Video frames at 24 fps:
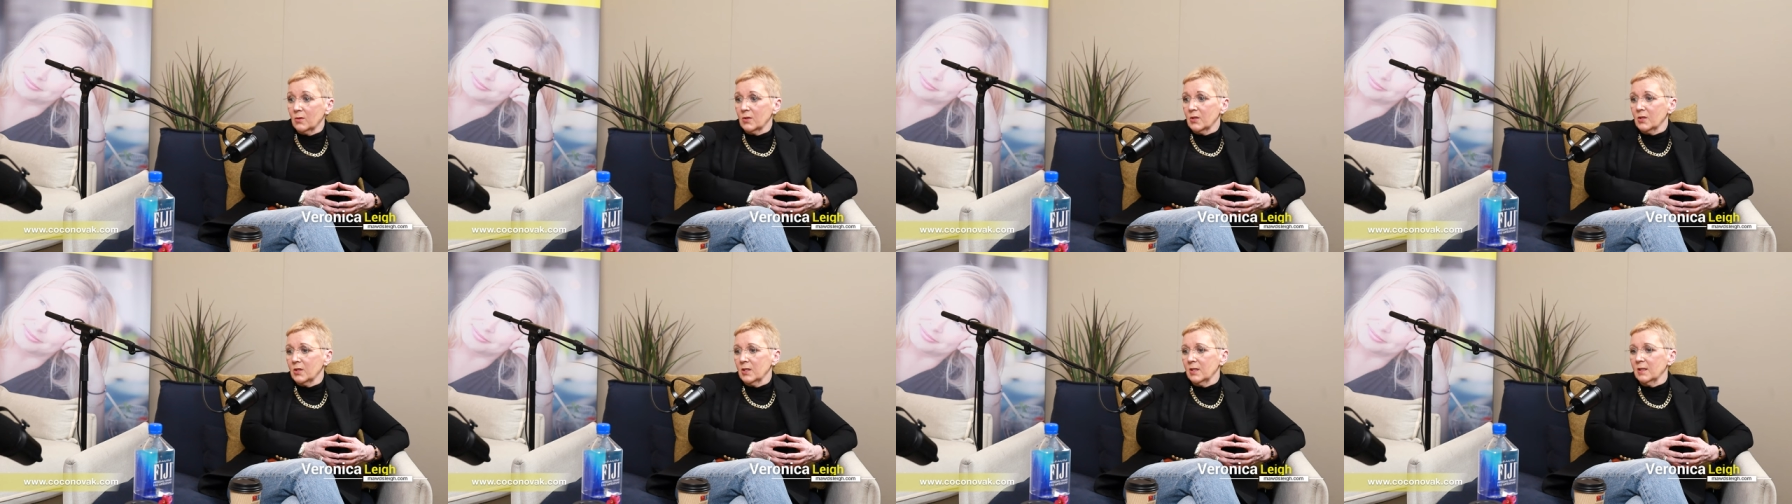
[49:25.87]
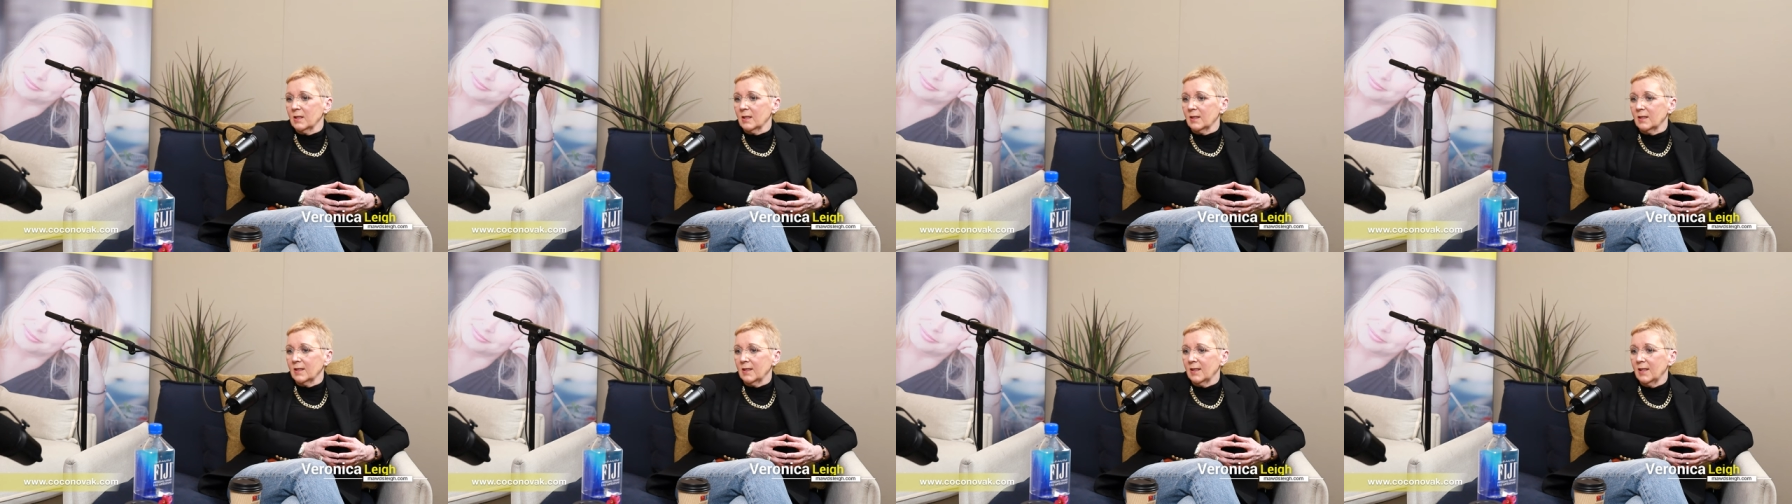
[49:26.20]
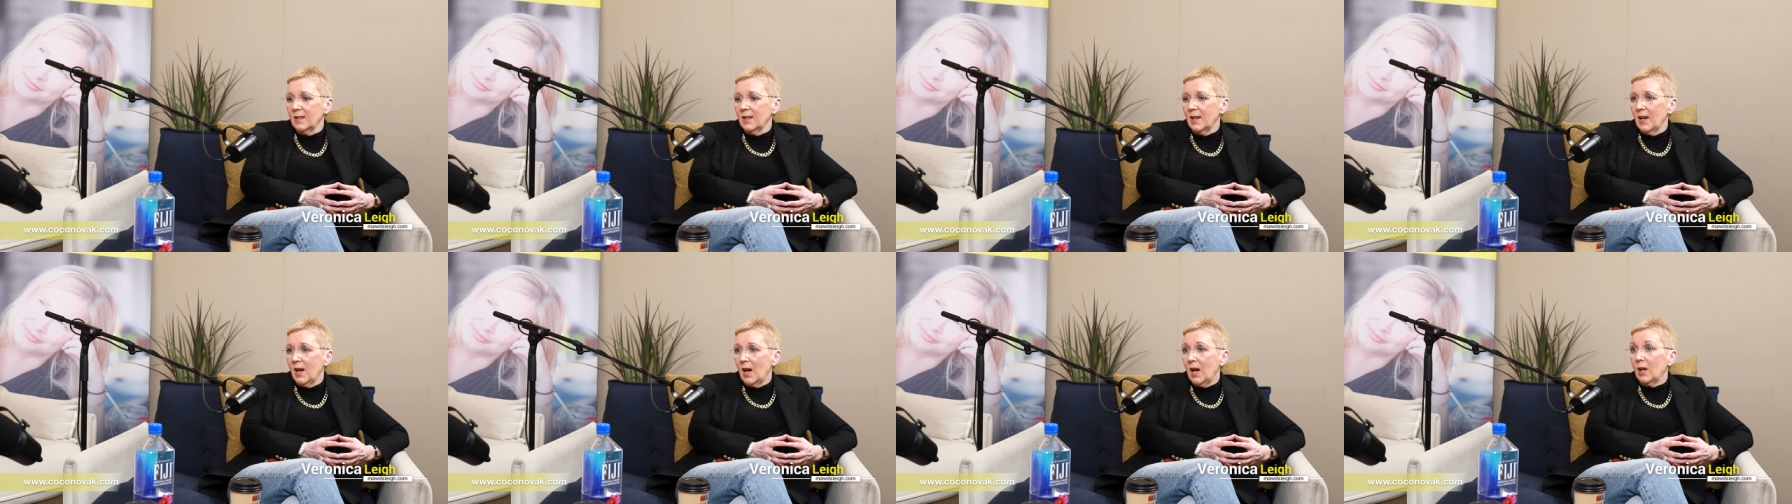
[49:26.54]
she's a
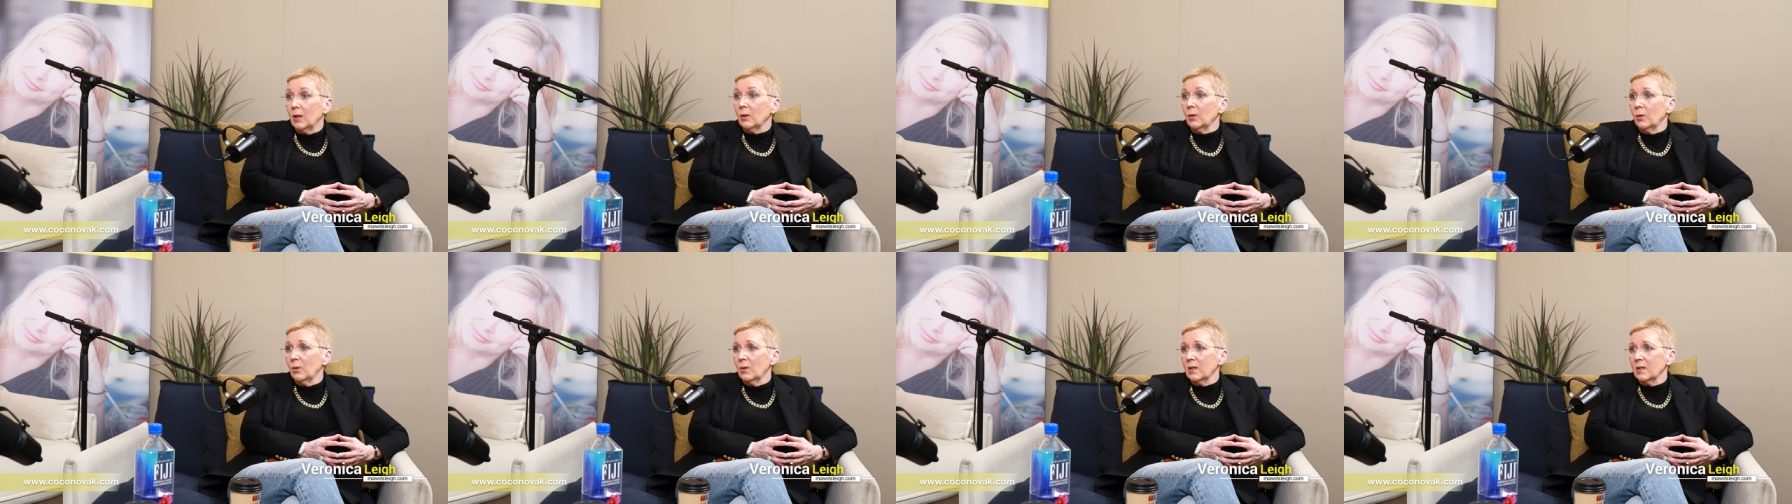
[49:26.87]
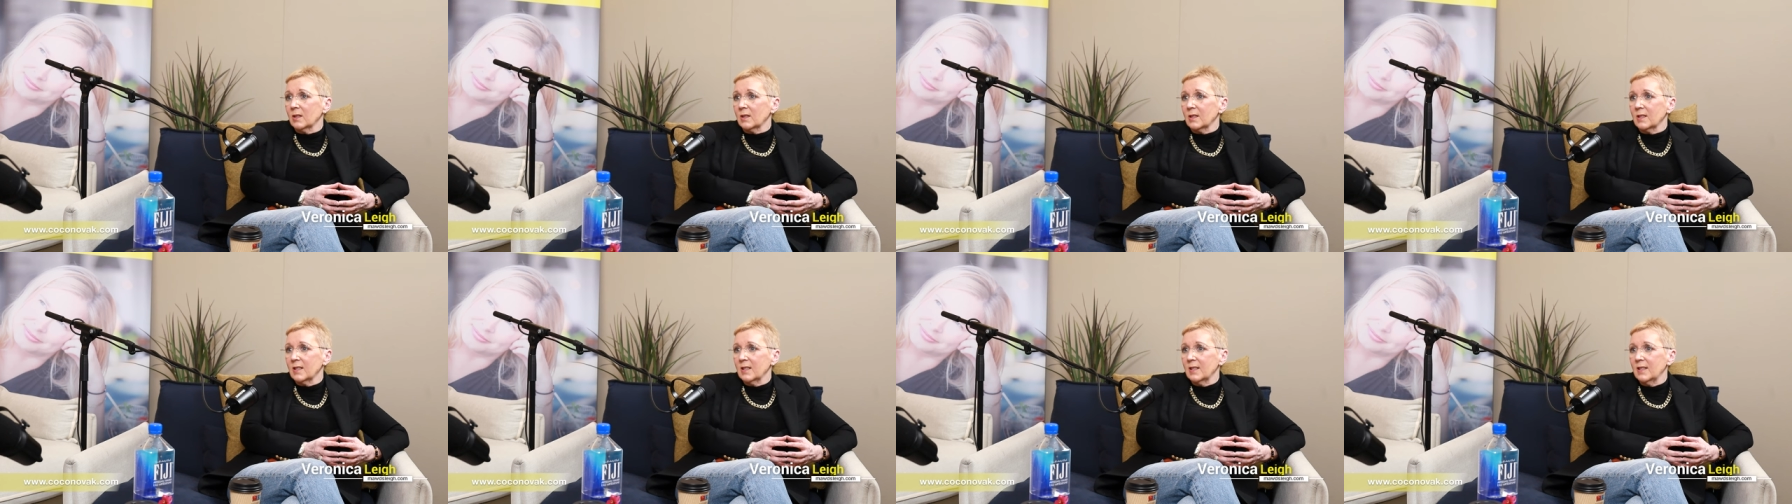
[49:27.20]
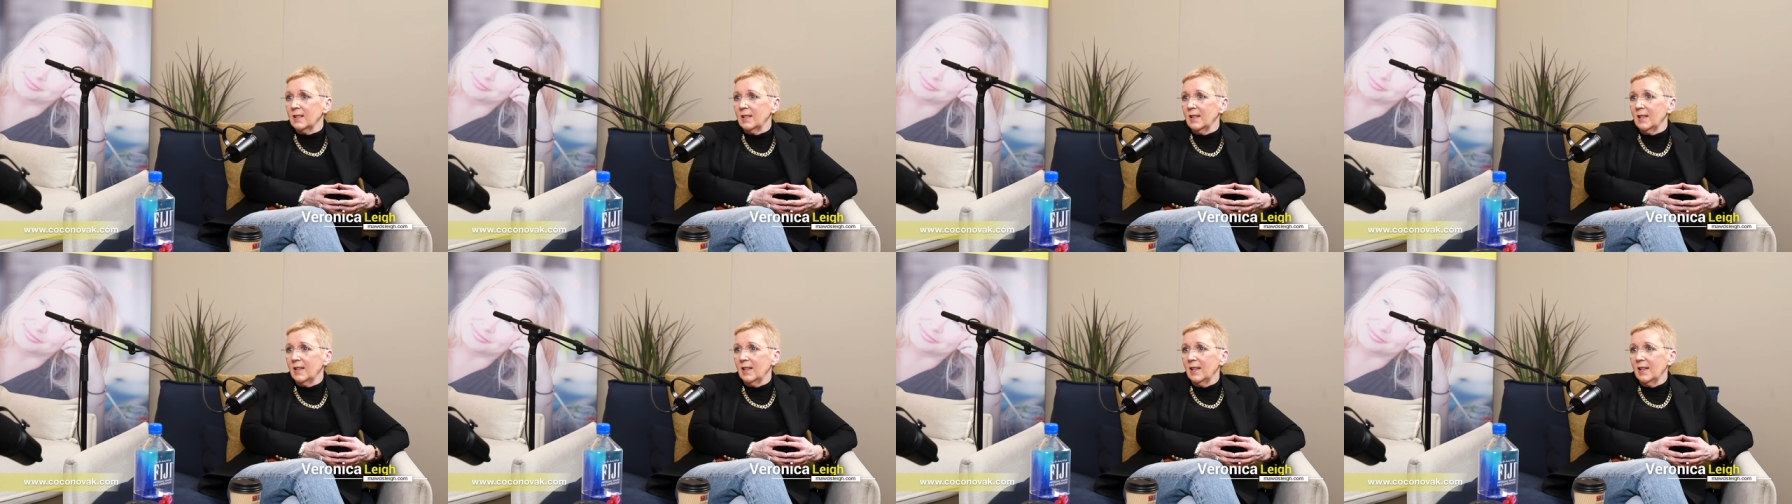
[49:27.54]
lawyer
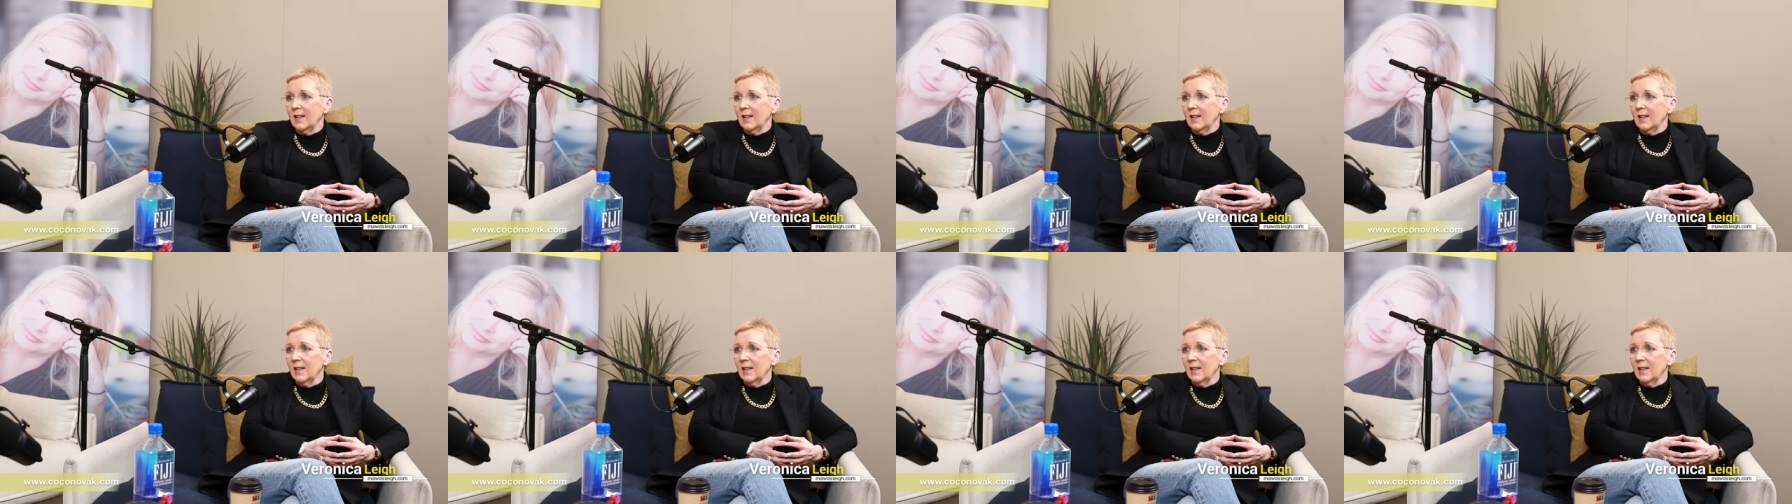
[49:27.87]
today.